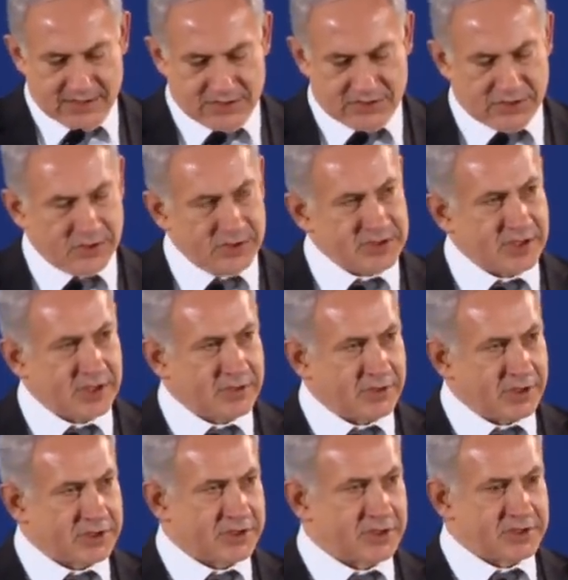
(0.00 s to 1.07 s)
Jews and
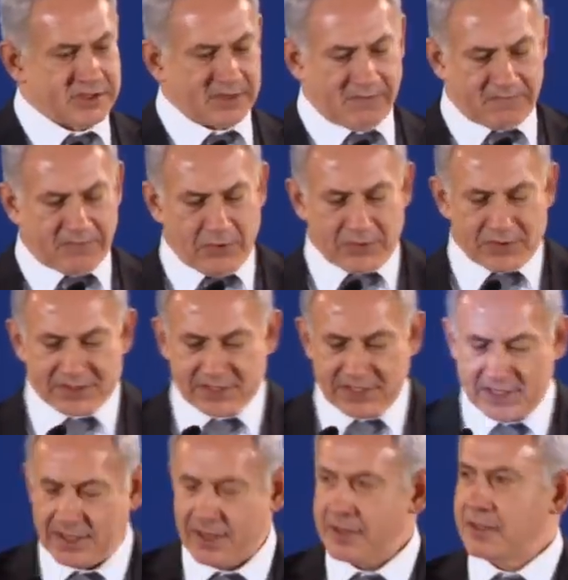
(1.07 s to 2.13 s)
Christians are
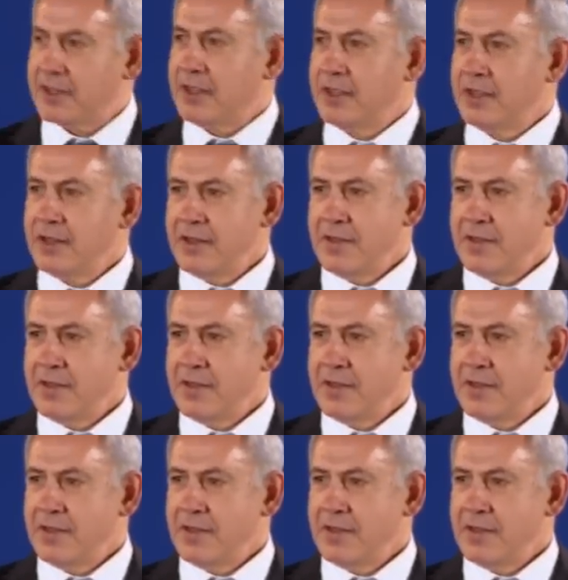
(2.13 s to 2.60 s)
focusing on the